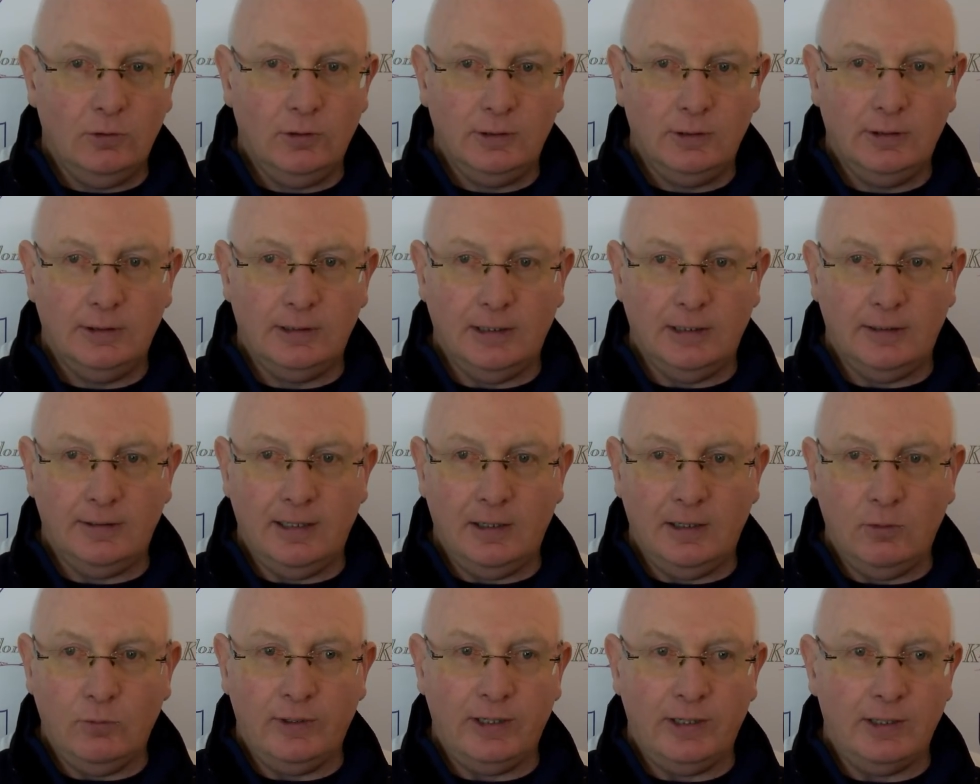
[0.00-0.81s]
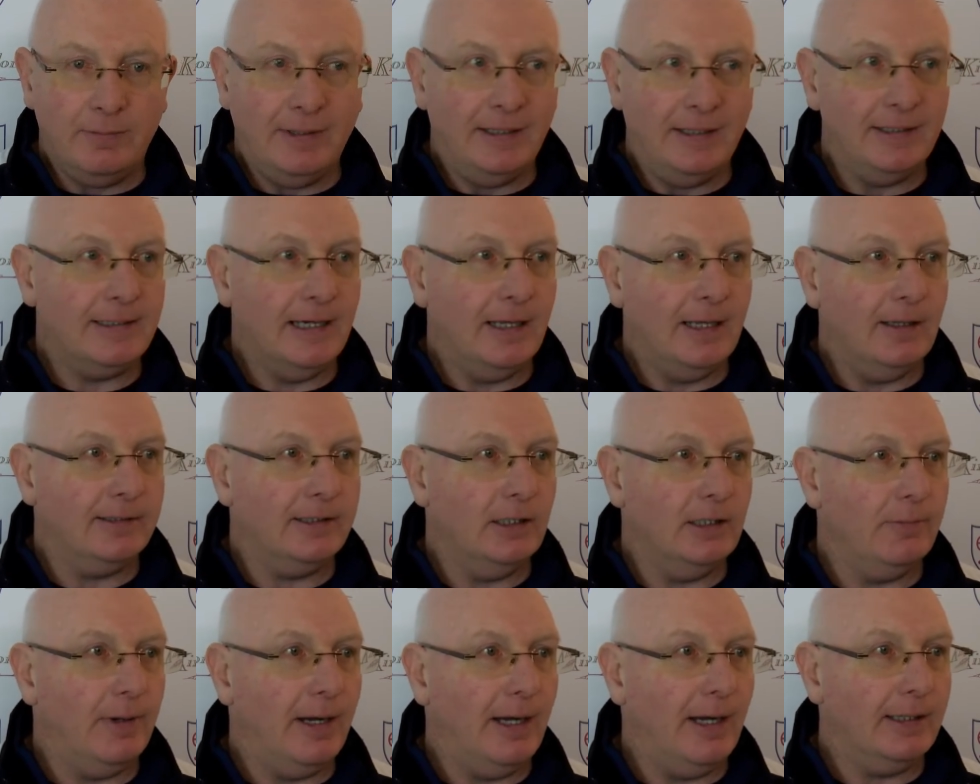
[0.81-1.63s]
get that winning
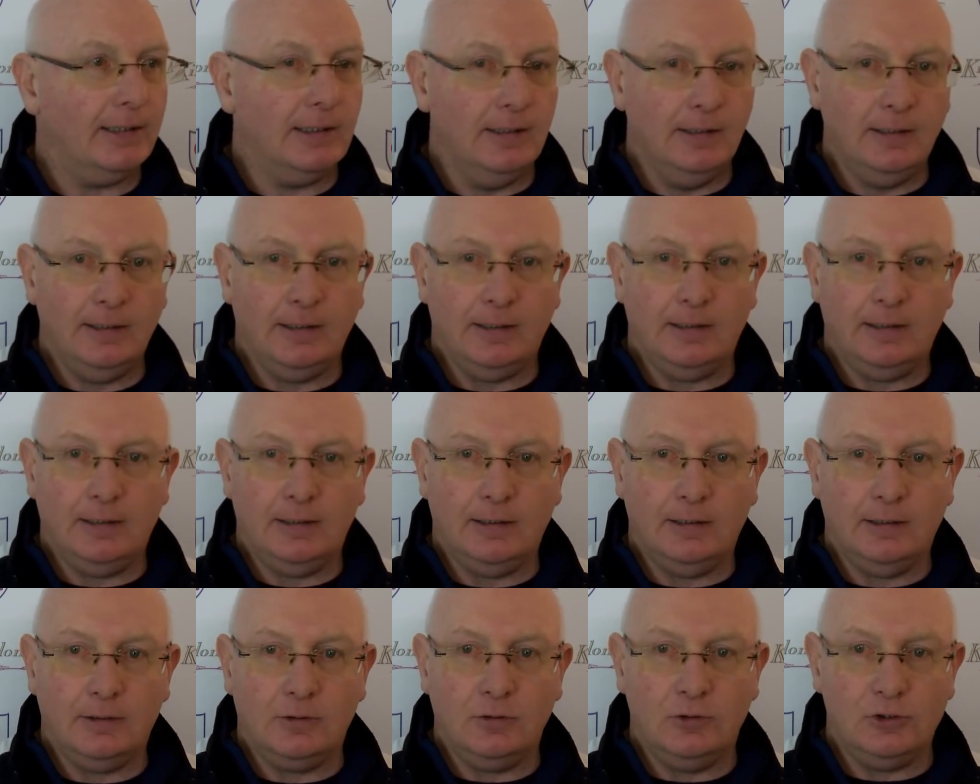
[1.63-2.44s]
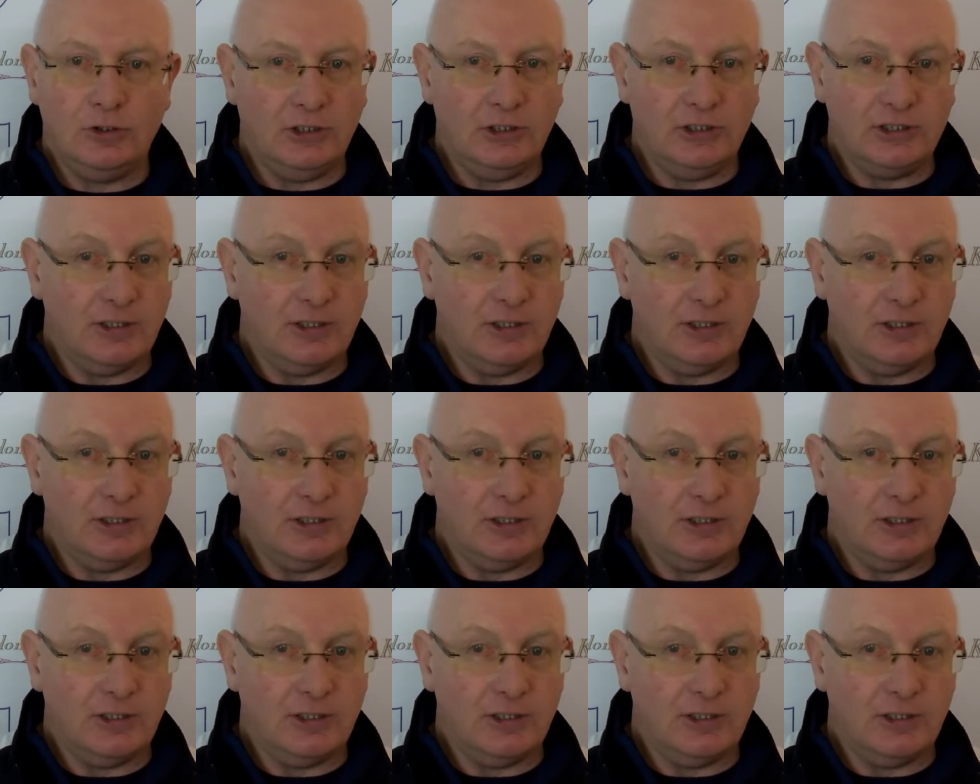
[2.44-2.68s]
mentality back, because